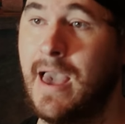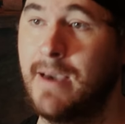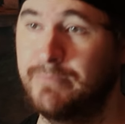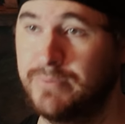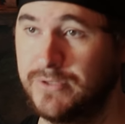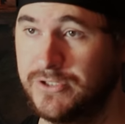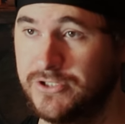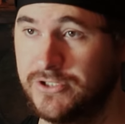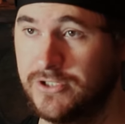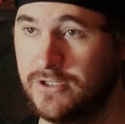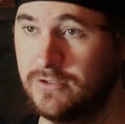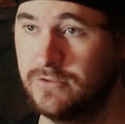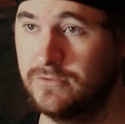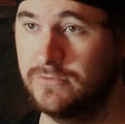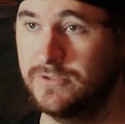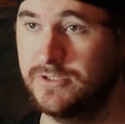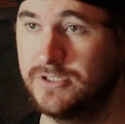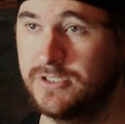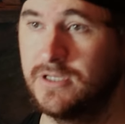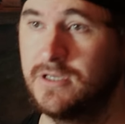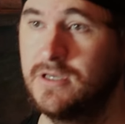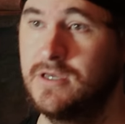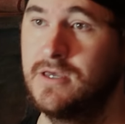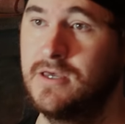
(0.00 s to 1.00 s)

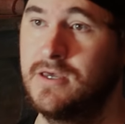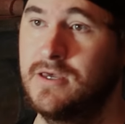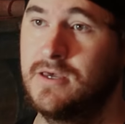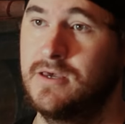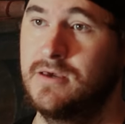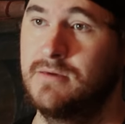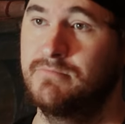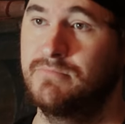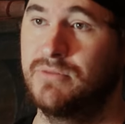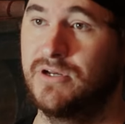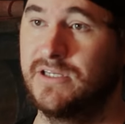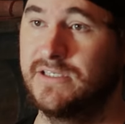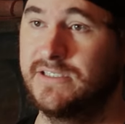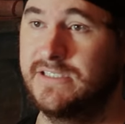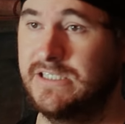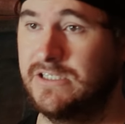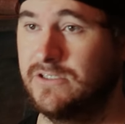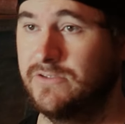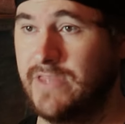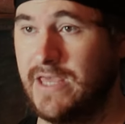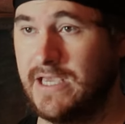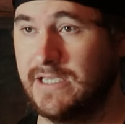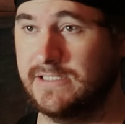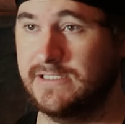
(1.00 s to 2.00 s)
episodes. But
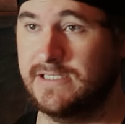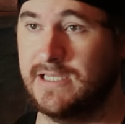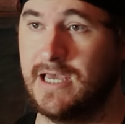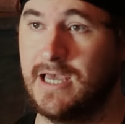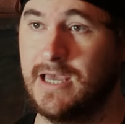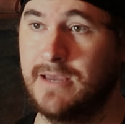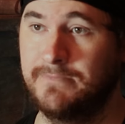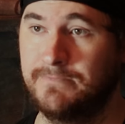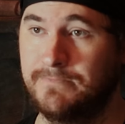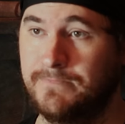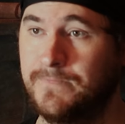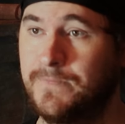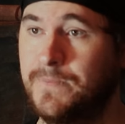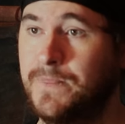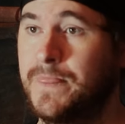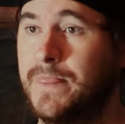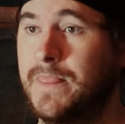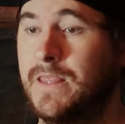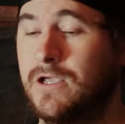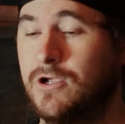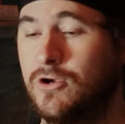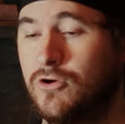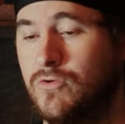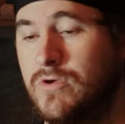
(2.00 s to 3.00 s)
until next time,
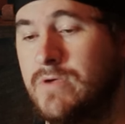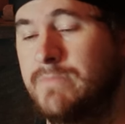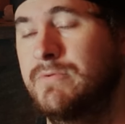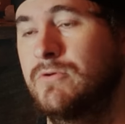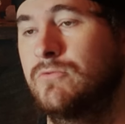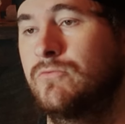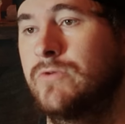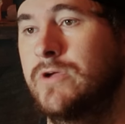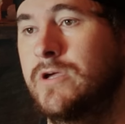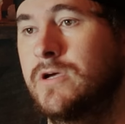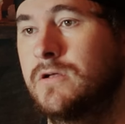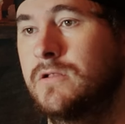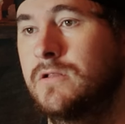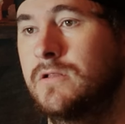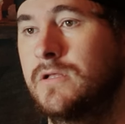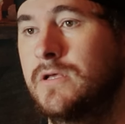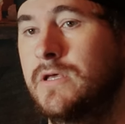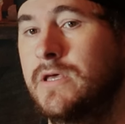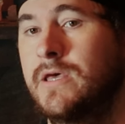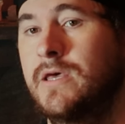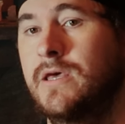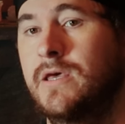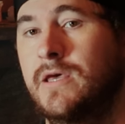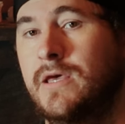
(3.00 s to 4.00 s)
creep it real
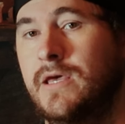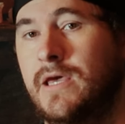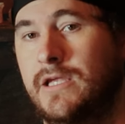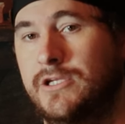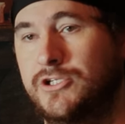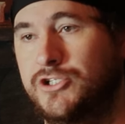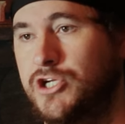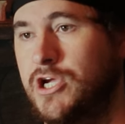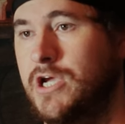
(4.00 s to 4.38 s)
and